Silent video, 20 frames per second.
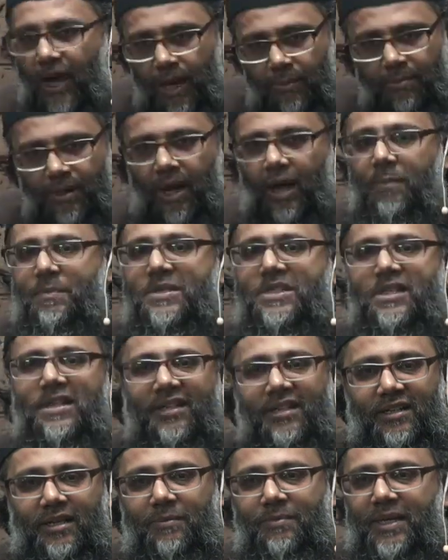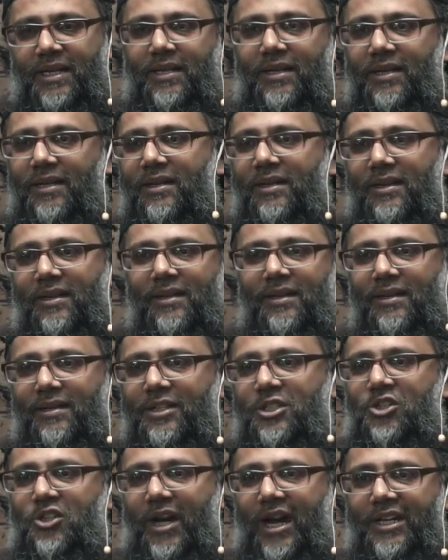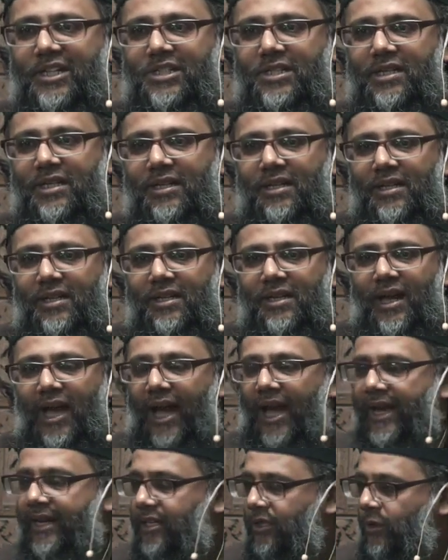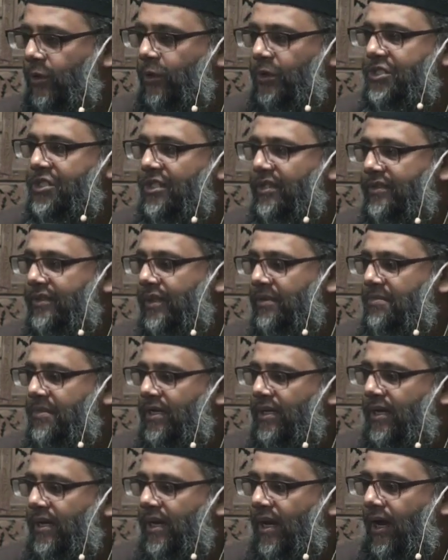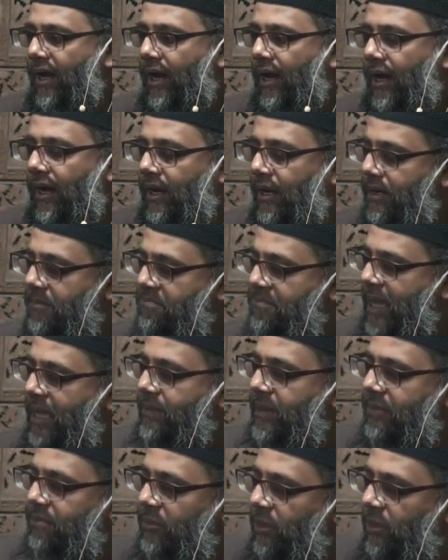are purposely going to be trash. And a quarter of them, maybe